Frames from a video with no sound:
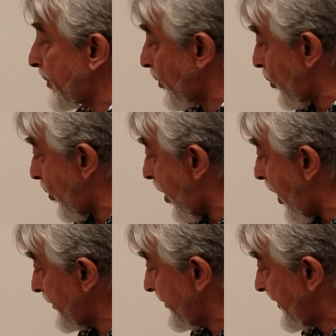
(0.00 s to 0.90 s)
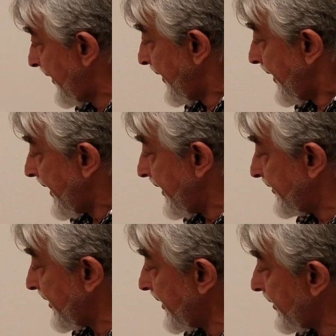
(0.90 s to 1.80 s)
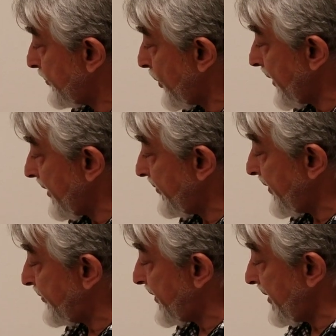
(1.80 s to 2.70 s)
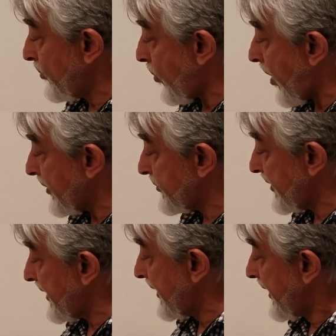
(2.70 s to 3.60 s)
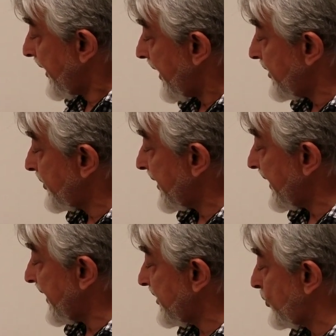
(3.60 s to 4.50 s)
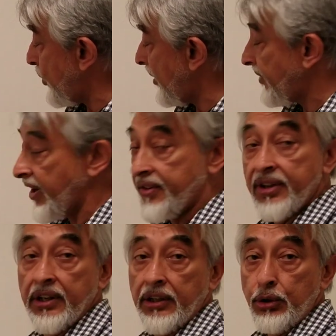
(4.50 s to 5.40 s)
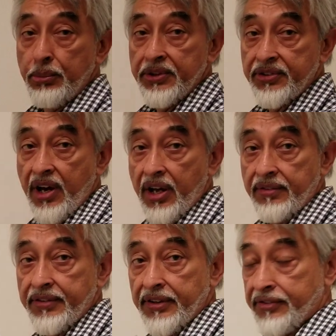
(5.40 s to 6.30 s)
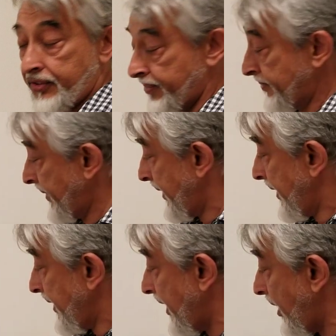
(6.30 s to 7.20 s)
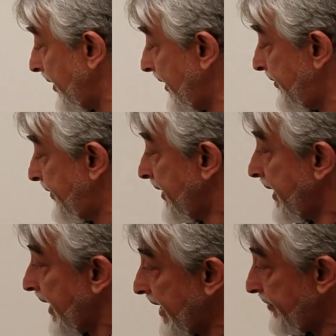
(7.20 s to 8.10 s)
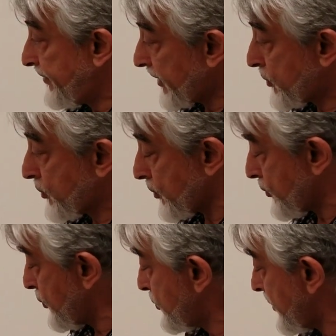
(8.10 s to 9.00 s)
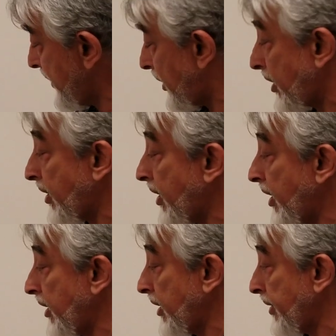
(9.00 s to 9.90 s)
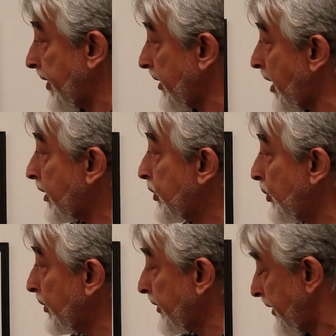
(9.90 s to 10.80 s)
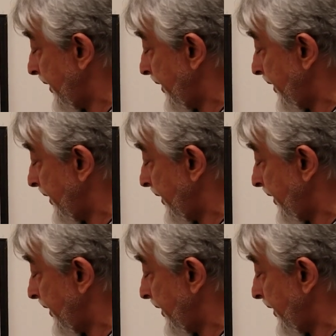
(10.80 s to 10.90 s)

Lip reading: per watt. It's going to put in 15 watts in it, and you're going to get 1200 lumens out of this. Now if a fixture usually are a lot cooler,